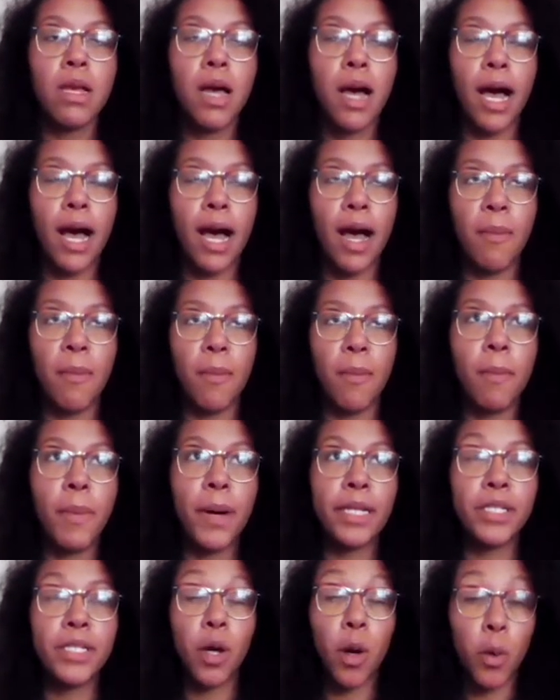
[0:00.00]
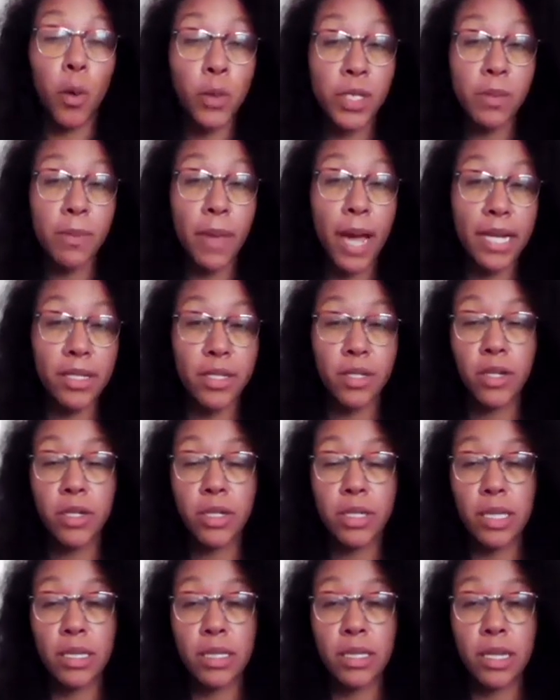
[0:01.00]
but
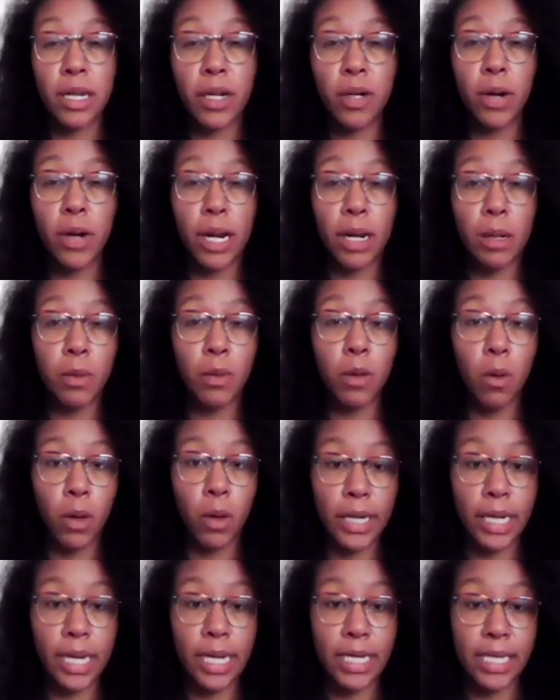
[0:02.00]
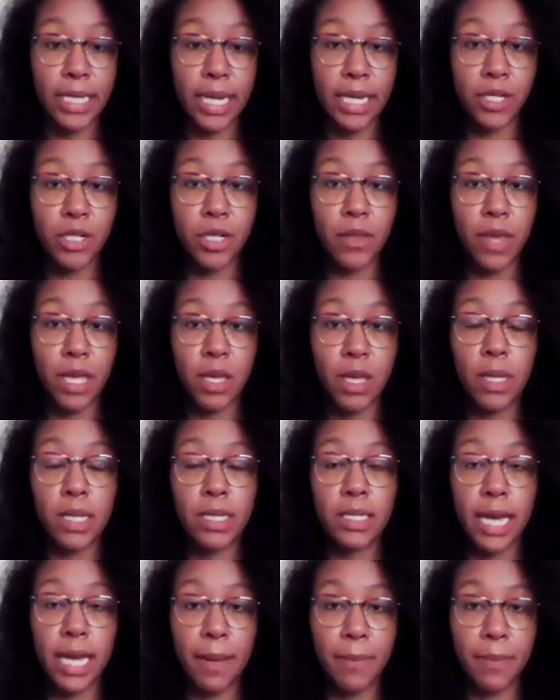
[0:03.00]
Toastmasters is an incredible organization that you
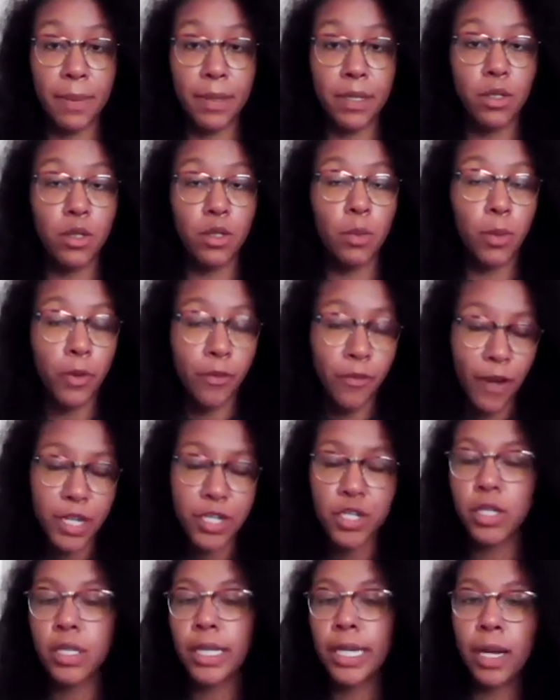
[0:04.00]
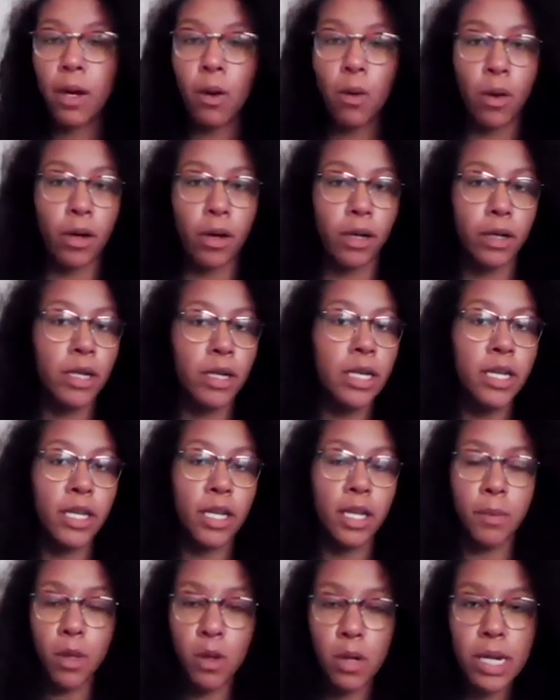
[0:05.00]
can tap into professionally or
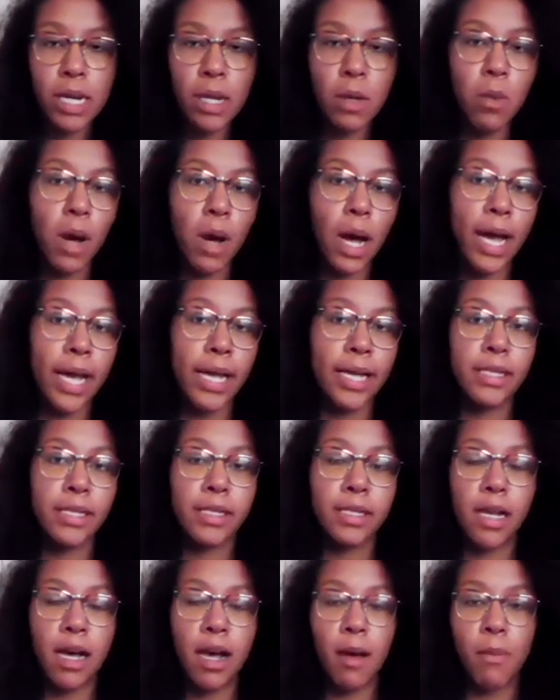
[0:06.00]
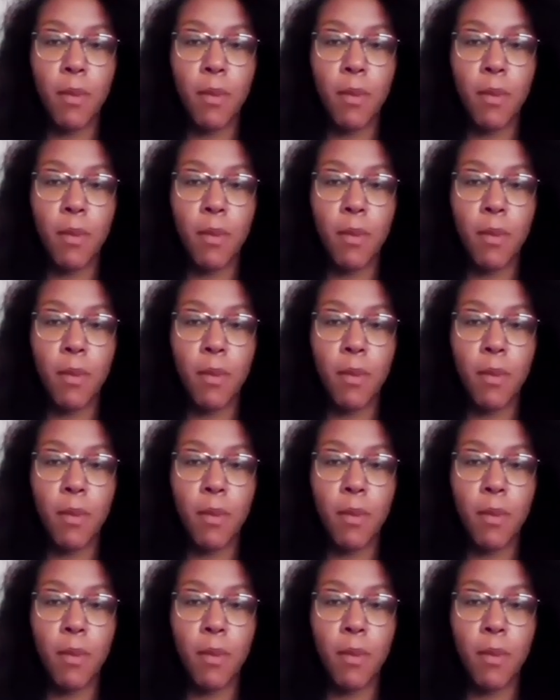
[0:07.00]
community-wise.